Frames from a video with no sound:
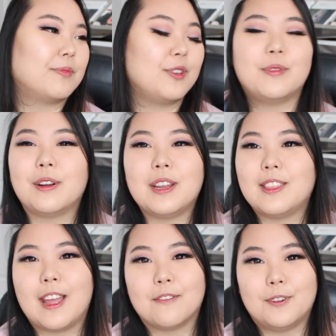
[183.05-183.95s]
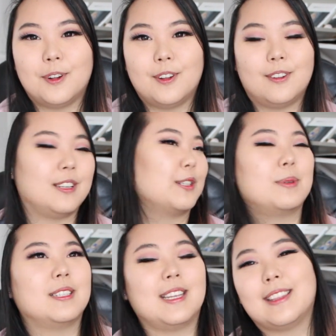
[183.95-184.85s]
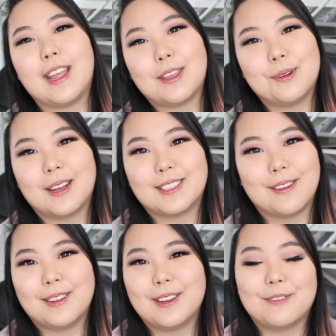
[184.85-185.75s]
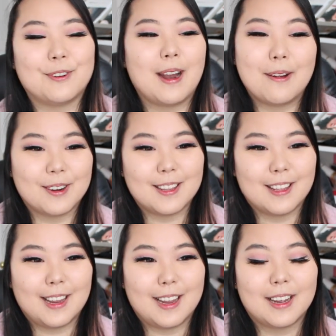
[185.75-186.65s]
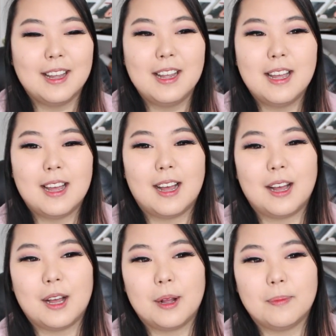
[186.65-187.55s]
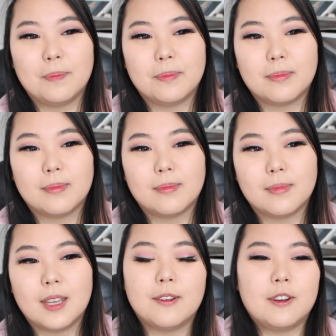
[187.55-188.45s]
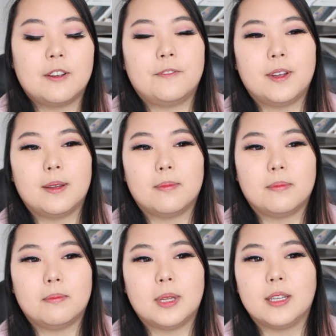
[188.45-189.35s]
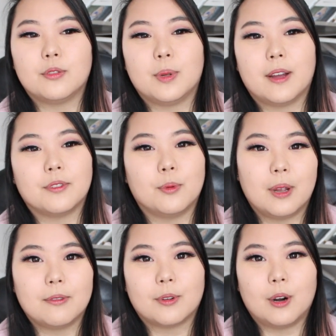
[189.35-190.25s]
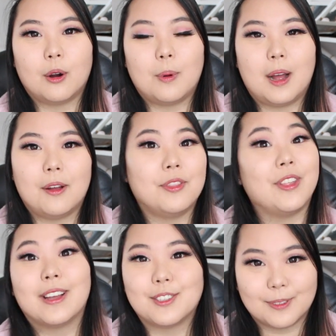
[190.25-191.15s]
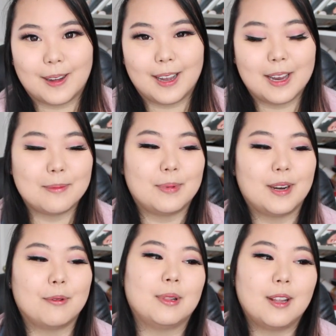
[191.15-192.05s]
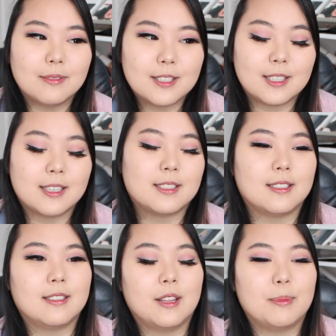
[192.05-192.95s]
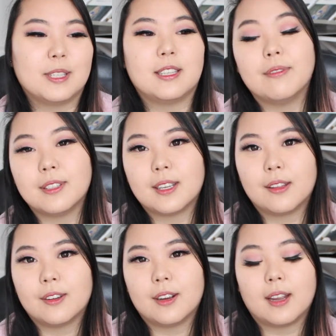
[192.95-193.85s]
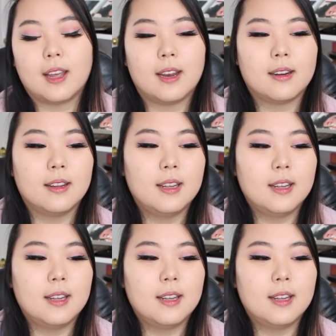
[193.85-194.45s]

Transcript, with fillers: feel very thankful. I just want to say thank you, GOT7, for everything. Even if it means we have to wait for a while, that's fine, but I would love to see them as Seven together again.